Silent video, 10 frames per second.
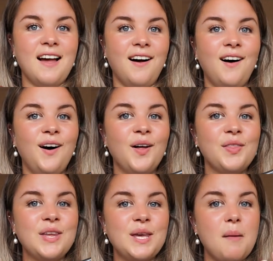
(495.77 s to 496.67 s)
are
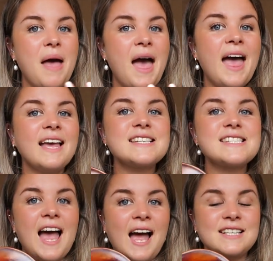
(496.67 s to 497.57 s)
the
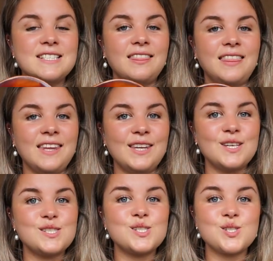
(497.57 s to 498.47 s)
pegs and the
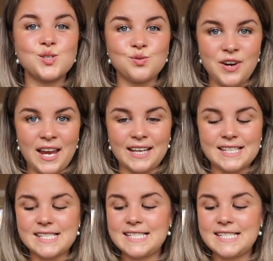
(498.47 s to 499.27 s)
strings.